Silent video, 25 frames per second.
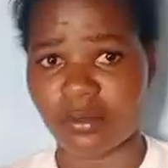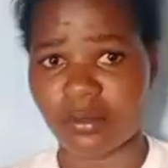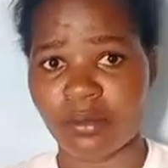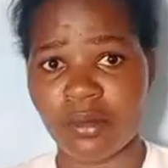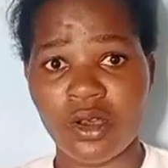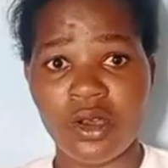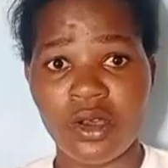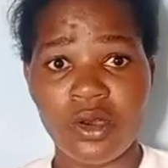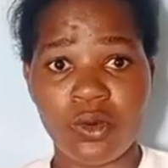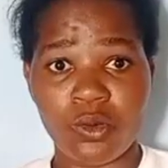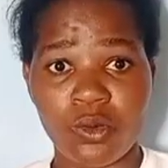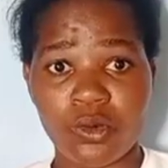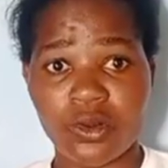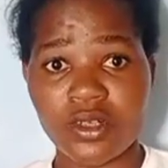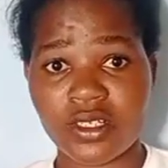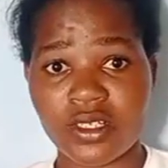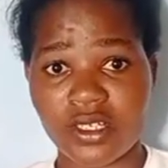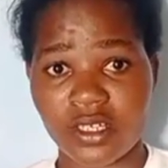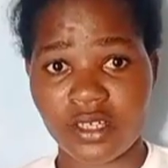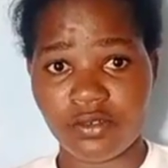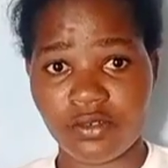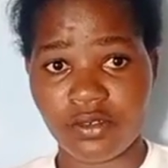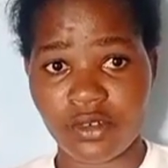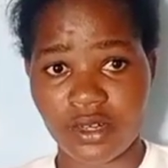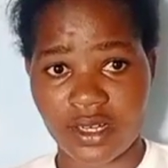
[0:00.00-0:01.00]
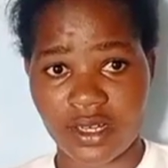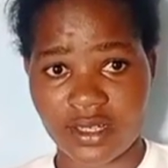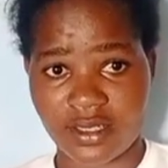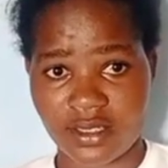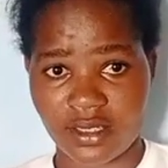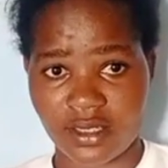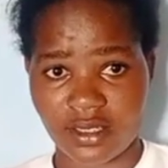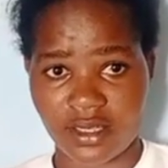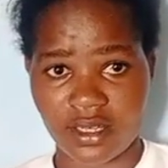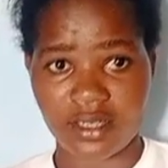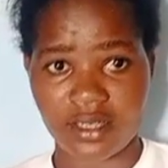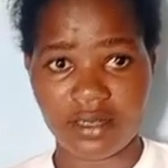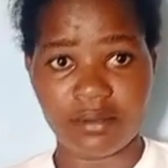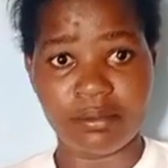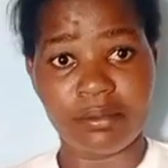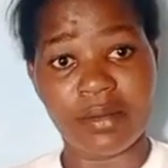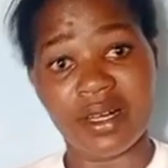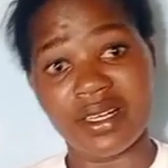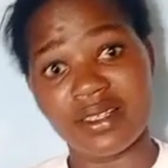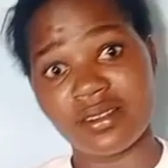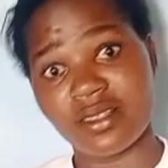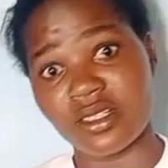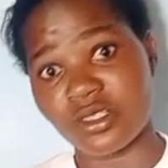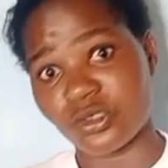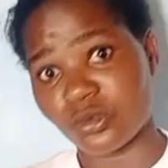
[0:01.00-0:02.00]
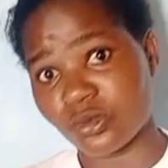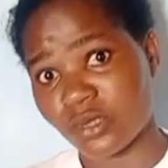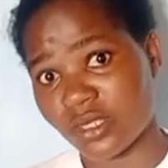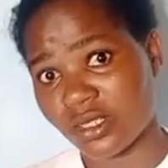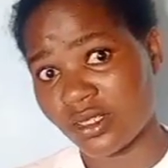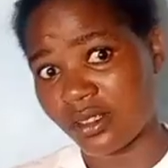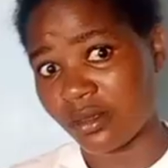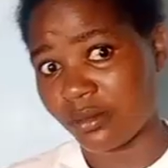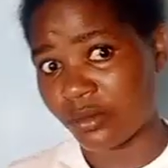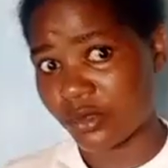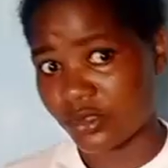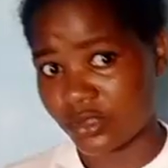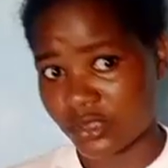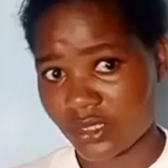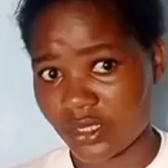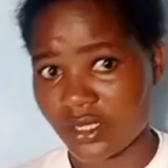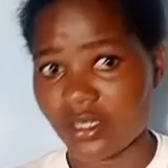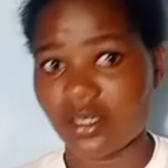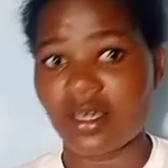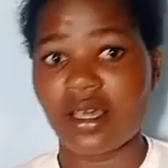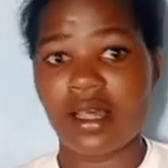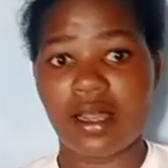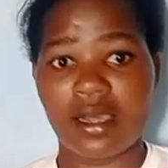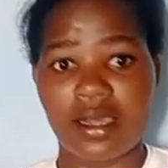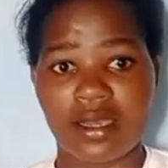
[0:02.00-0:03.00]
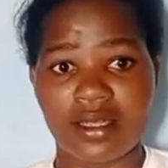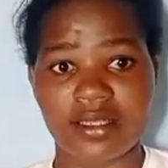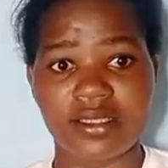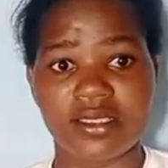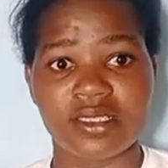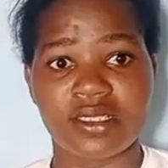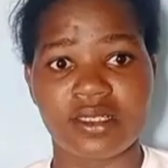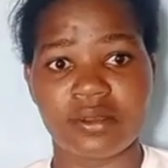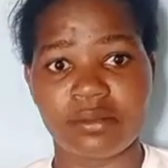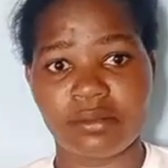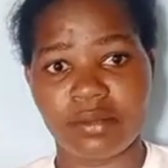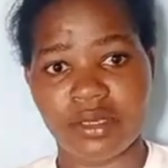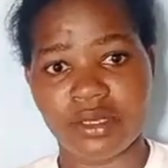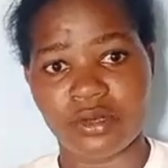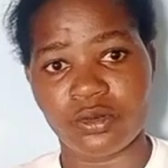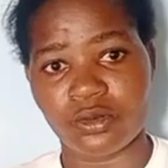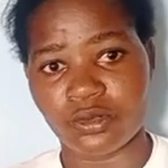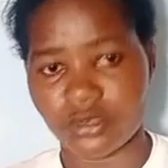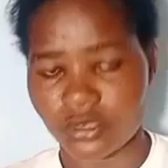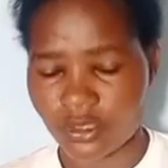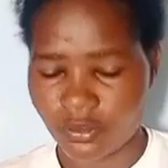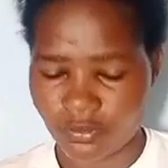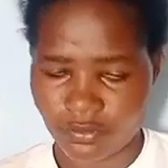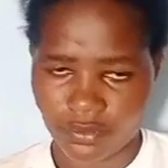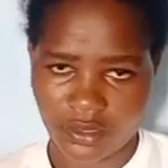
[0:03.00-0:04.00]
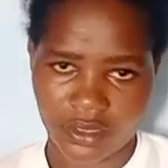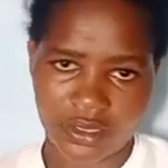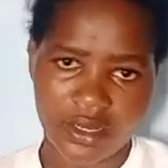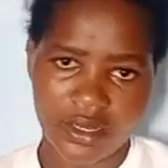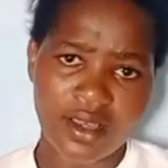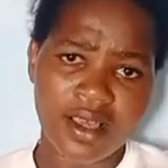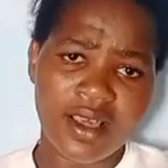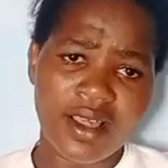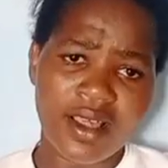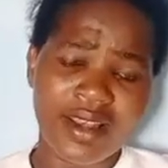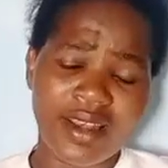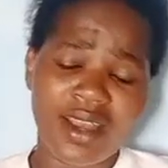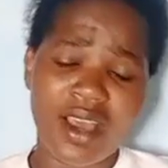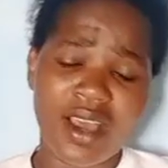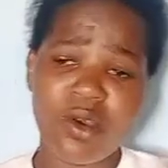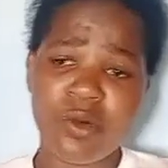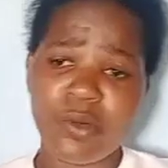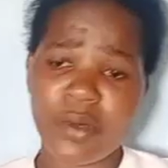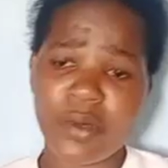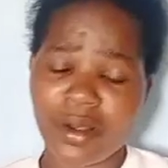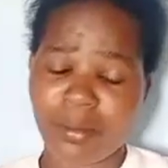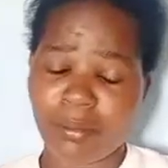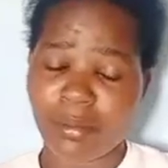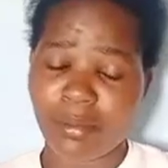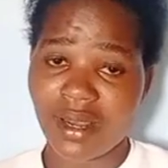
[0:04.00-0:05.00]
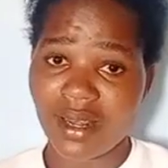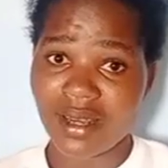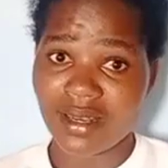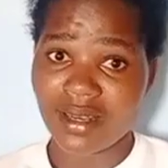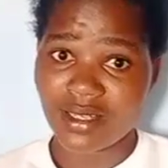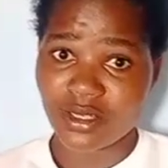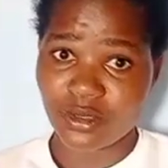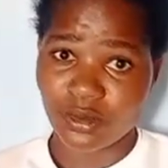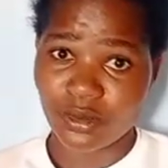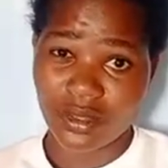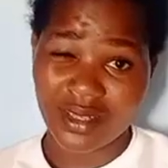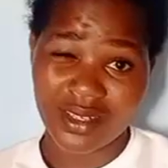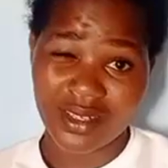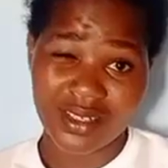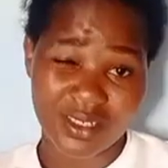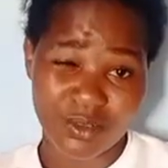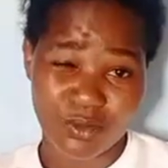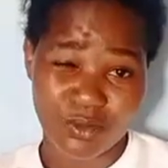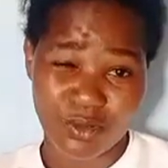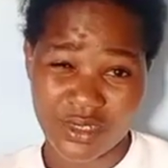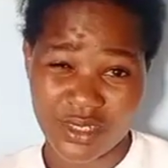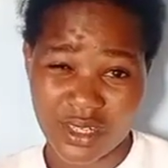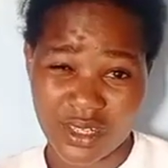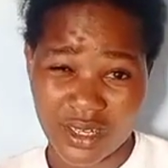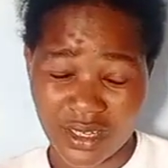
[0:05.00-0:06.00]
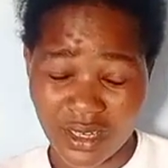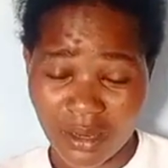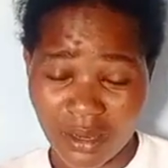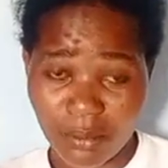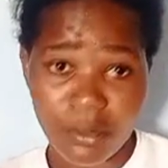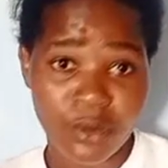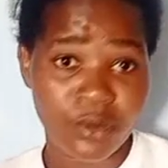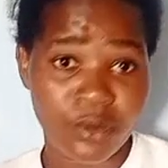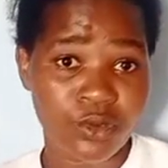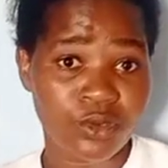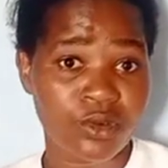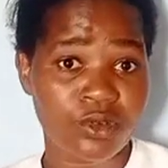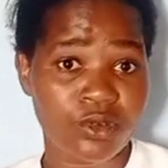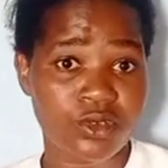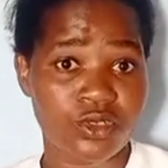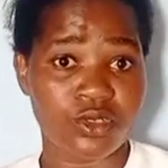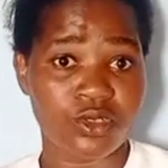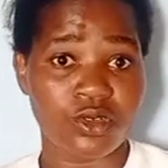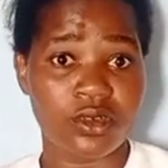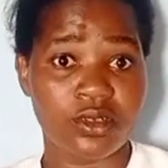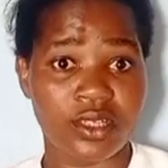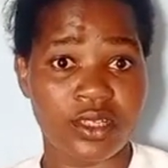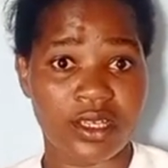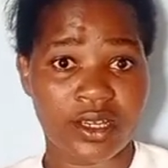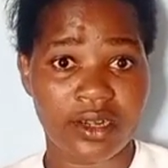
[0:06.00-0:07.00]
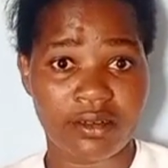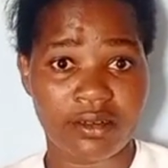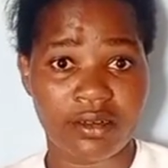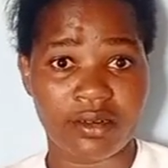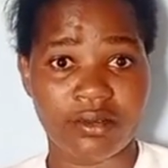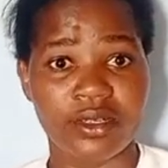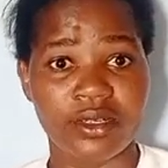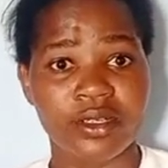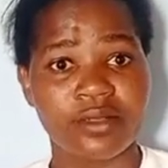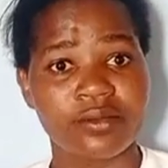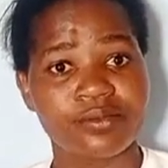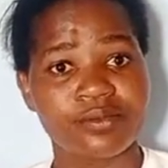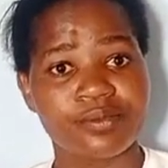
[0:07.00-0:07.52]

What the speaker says: him, what evil has he done? But they shouted the more, saying, let him be crucified. Now when Pilate saw that he was unable to control the crowd,